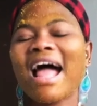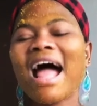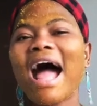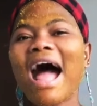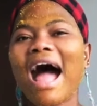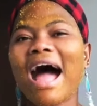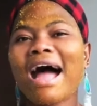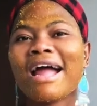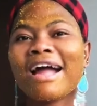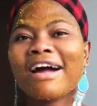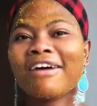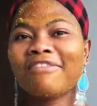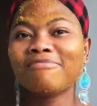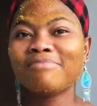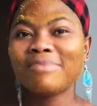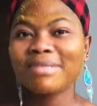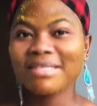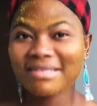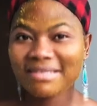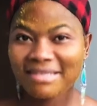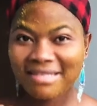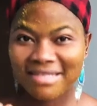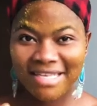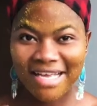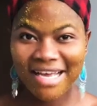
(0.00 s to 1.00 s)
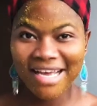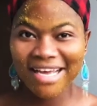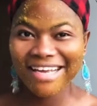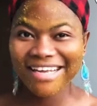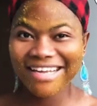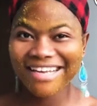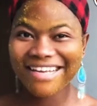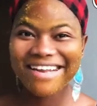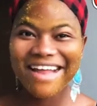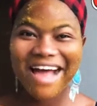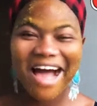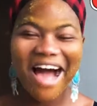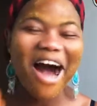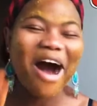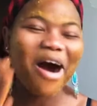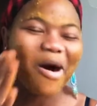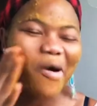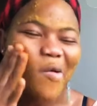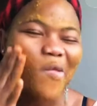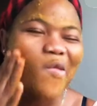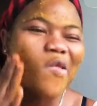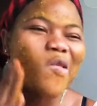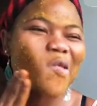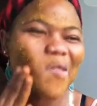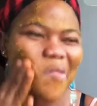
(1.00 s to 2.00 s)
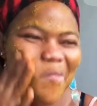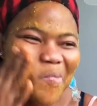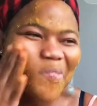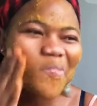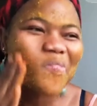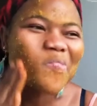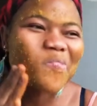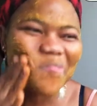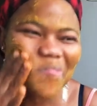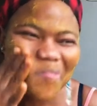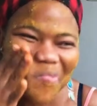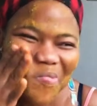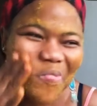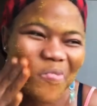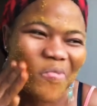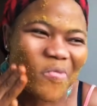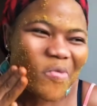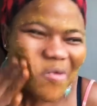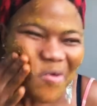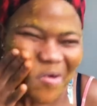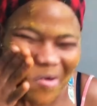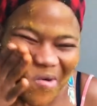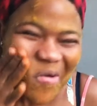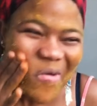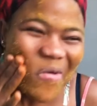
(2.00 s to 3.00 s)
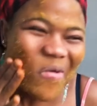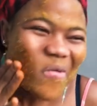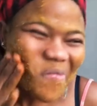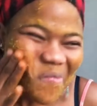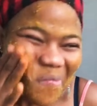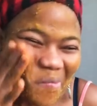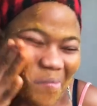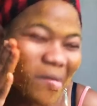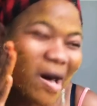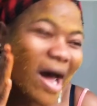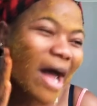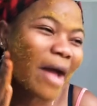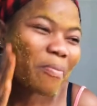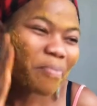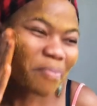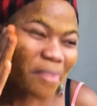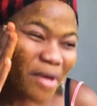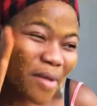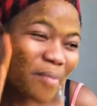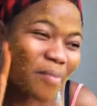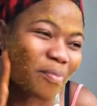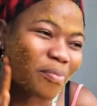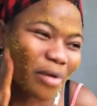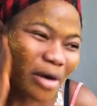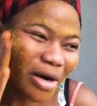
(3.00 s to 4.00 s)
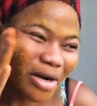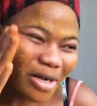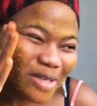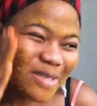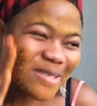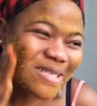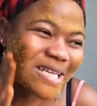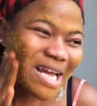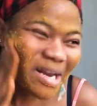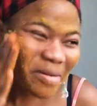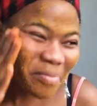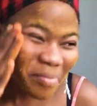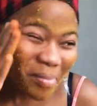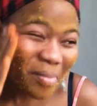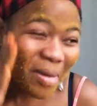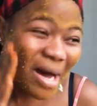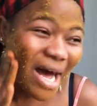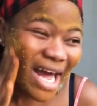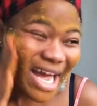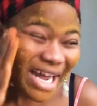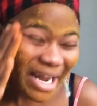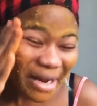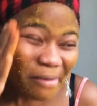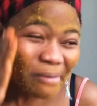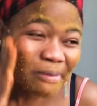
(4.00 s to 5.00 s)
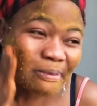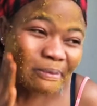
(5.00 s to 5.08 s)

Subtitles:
I have been seeing how my pimples and my